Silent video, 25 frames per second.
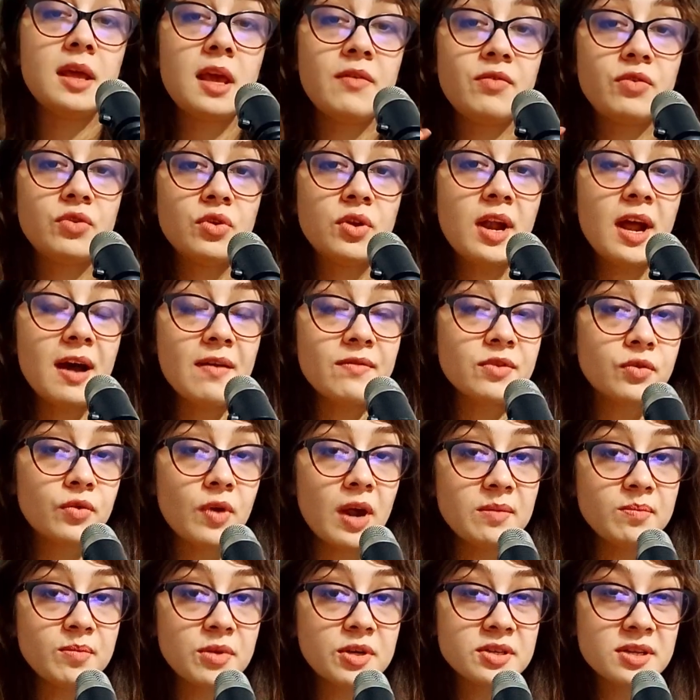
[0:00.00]
If you don't have the
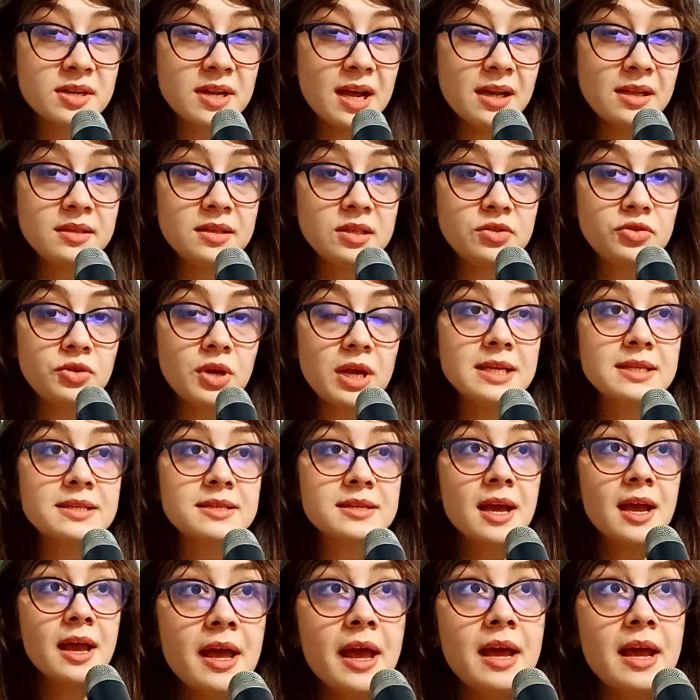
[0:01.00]
right personality traits